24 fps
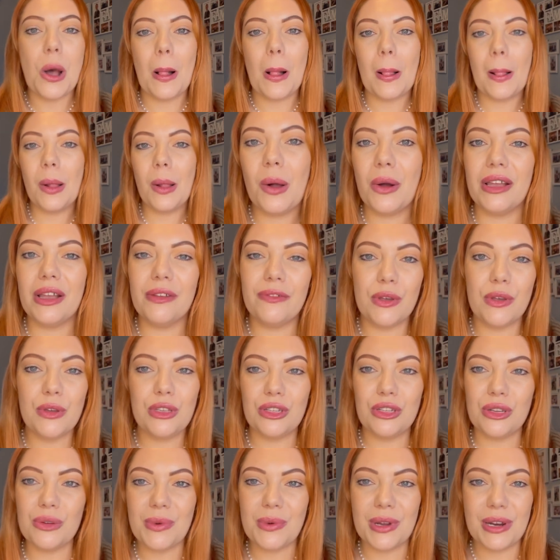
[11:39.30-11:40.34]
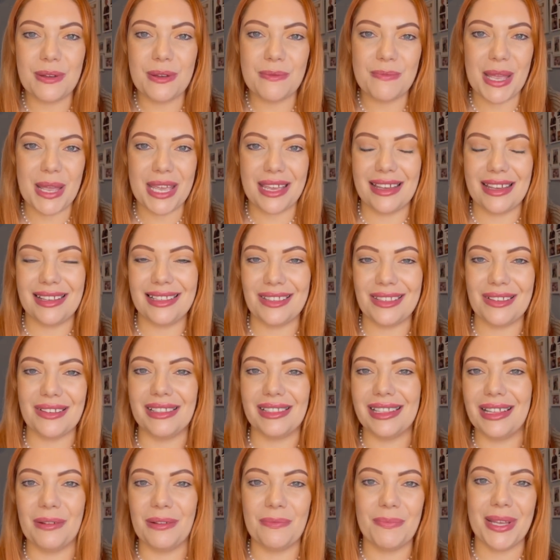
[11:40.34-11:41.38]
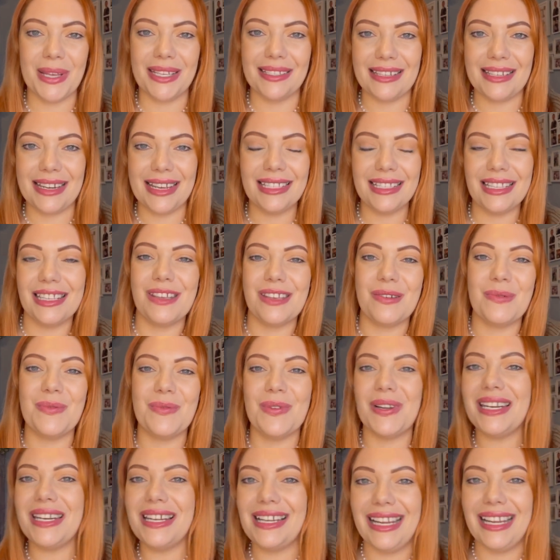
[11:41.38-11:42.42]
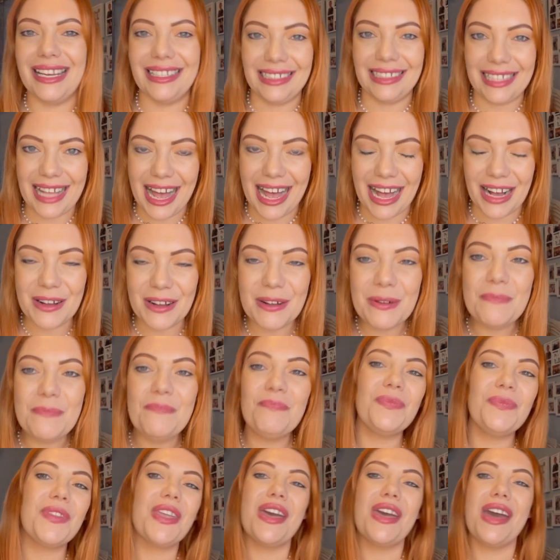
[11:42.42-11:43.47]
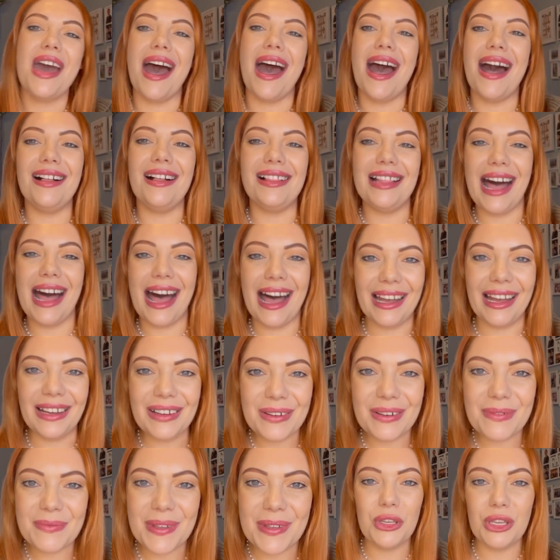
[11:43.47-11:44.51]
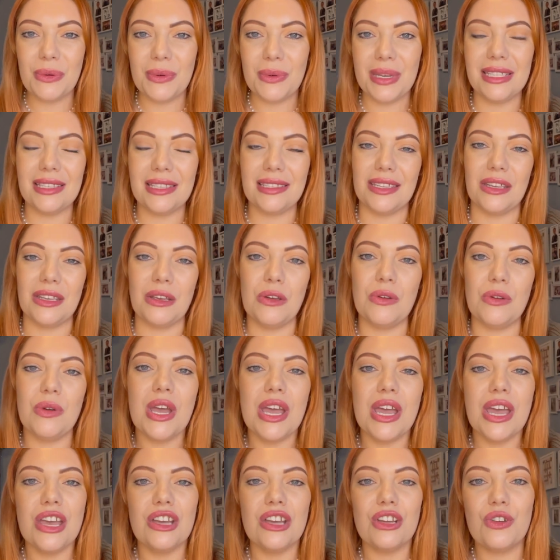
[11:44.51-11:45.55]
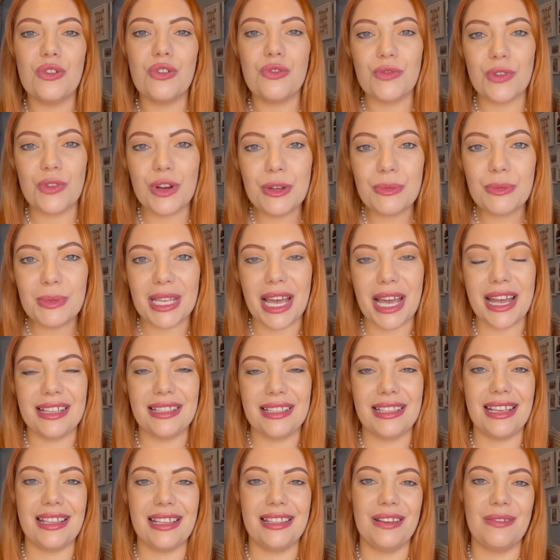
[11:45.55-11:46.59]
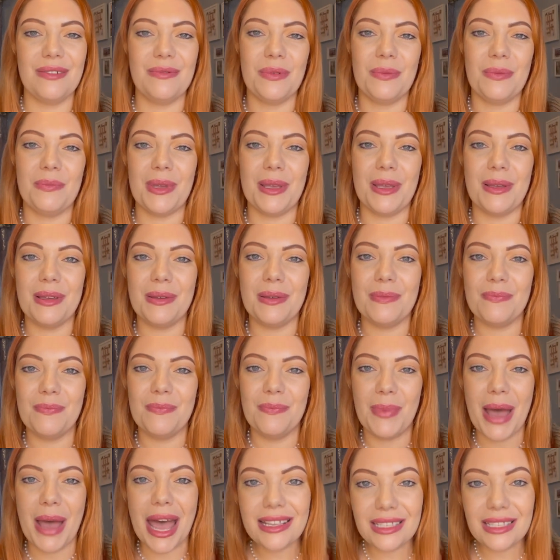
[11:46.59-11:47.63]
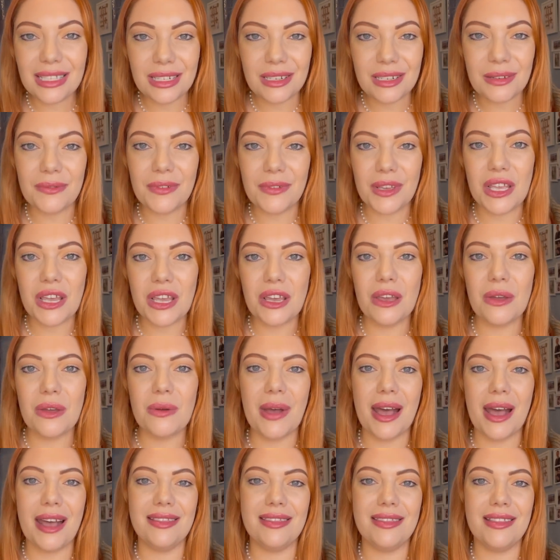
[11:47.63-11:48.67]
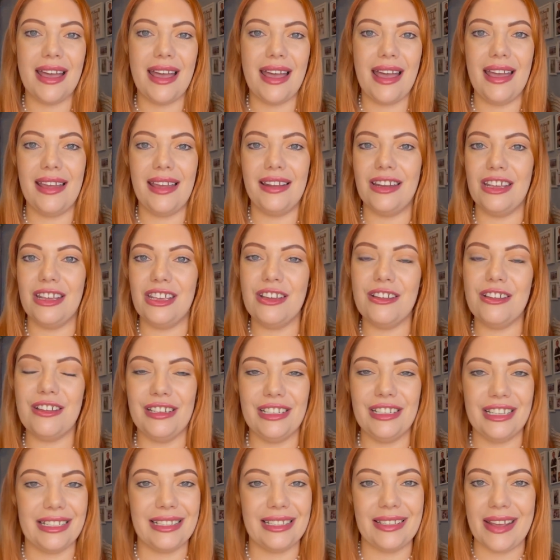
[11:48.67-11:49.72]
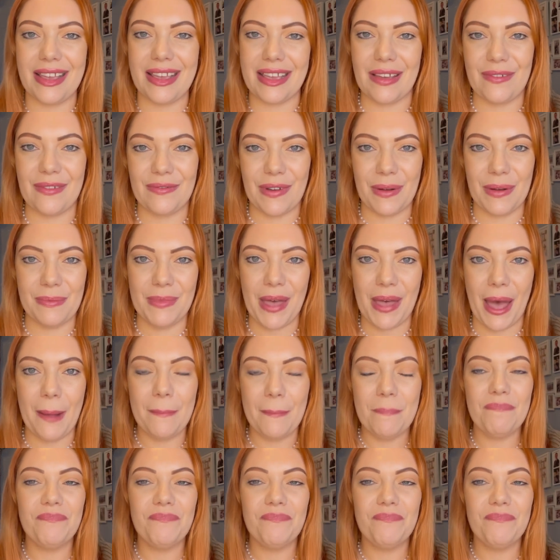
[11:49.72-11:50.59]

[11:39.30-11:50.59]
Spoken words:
or if you do want to make it into a little business and you want a little help, I'll help you into groups that I think that will be best for you, and then you can just take it from there.